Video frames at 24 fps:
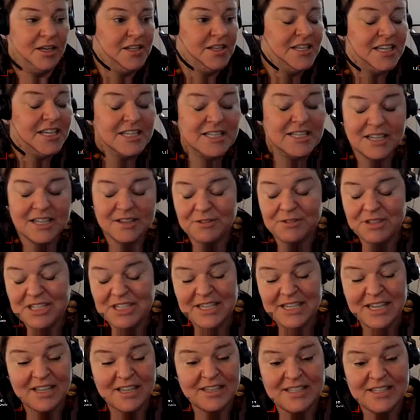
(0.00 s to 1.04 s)
teaching
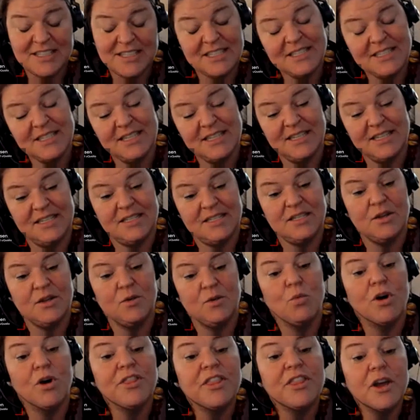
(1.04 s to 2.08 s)
retail assistants
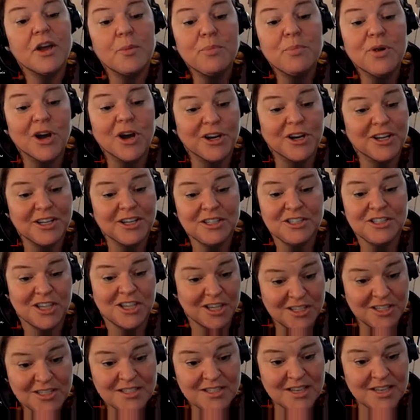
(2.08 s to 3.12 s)
what their product
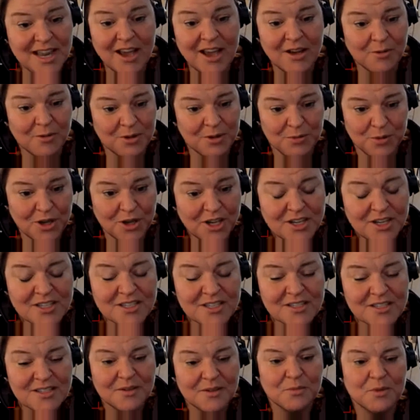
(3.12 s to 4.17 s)
does and how it
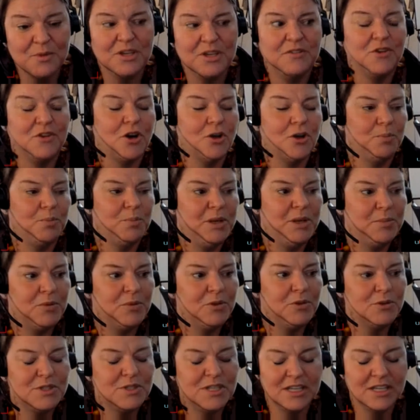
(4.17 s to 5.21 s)
works. We've got
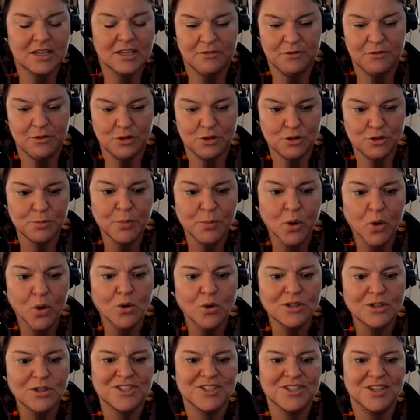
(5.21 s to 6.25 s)
people using it for
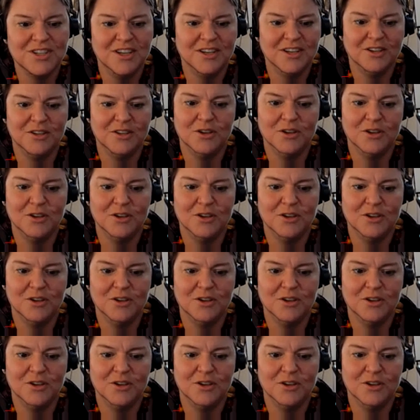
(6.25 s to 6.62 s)
support,